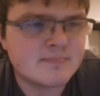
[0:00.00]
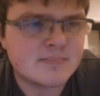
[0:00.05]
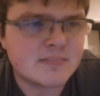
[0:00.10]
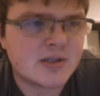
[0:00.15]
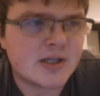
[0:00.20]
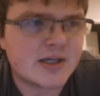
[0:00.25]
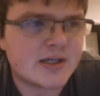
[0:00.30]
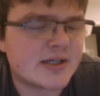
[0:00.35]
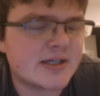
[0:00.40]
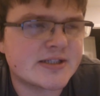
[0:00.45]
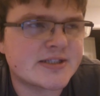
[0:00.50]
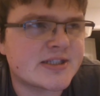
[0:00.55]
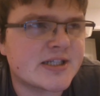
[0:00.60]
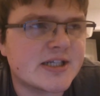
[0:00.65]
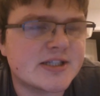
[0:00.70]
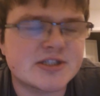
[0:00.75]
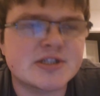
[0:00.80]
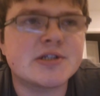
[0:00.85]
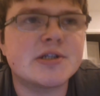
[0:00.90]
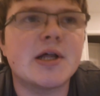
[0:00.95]
Like, it
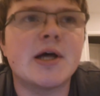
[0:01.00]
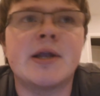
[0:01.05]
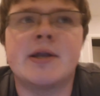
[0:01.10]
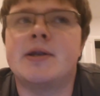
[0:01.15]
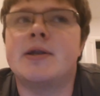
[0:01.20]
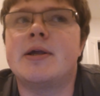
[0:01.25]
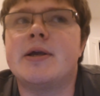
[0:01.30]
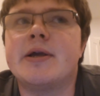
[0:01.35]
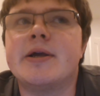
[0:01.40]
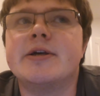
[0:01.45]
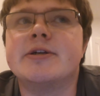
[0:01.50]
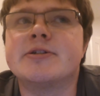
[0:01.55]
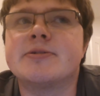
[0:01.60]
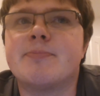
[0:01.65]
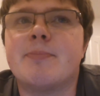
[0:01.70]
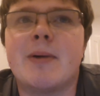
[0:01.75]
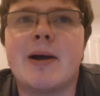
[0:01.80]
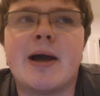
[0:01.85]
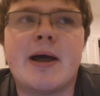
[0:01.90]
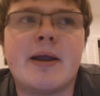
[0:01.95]
says gluttony is
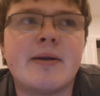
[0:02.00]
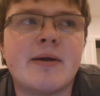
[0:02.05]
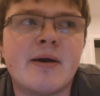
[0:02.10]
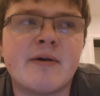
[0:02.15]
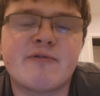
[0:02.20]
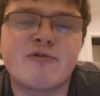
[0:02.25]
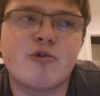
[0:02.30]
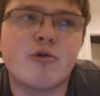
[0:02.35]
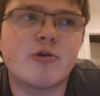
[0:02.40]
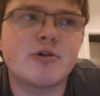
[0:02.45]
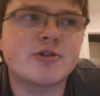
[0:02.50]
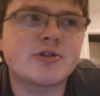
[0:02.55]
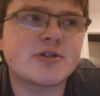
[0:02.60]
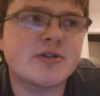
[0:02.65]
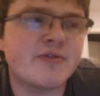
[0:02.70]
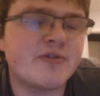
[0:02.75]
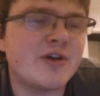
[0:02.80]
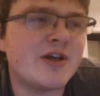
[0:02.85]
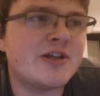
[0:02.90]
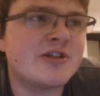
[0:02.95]
bad. Of course,
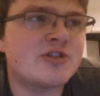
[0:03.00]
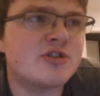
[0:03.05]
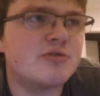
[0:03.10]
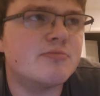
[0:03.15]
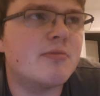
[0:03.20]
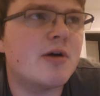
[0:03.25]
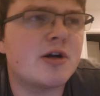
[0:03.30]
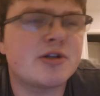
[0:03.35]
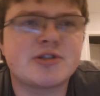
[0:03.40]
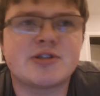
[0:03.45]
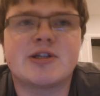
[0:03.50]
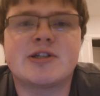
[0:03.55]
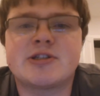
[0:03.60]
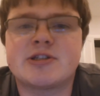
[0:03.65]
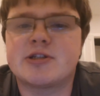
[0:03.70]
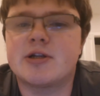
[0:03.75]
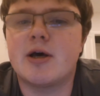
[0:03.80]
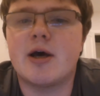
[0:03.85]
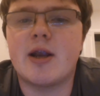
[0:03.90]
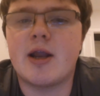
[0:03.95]
if you eat too much,
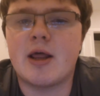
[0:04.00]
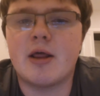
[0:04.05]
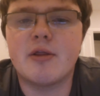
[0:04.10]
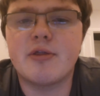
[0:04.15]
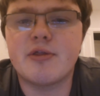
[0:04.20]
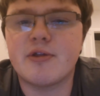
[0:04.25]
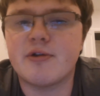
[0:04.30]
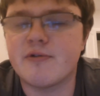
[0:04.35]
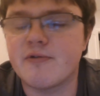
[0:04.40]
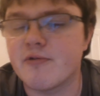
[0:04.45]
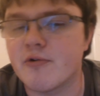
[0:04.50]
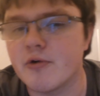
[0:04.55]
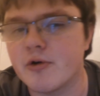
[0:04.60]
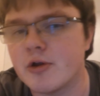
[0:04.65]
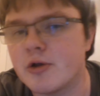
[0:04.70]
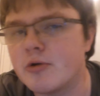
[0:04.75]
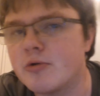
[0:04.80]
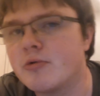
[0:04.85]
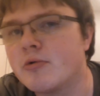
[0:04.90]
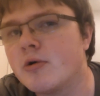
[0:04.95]
that's not healthy for
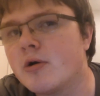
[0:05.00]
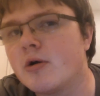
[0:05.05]
you.